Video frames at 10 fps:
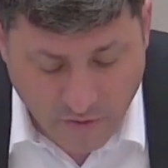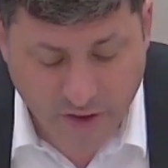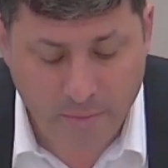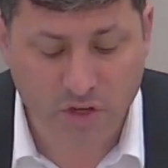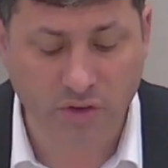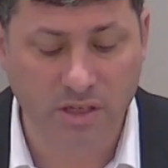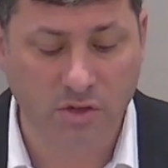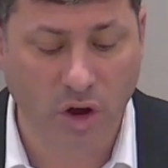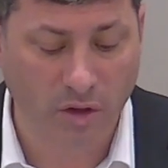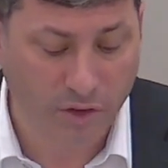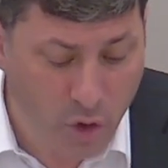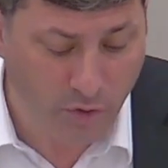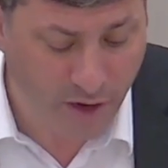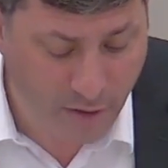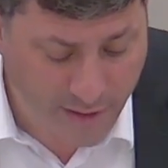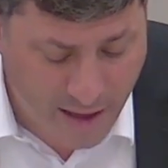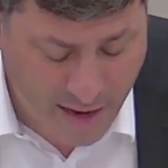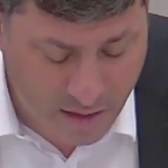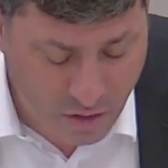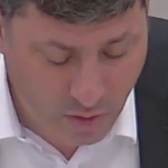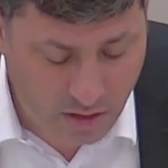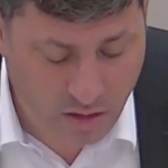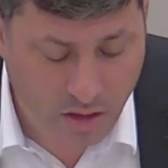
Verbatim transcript: The image of Yisrael, you figure it out how to do it.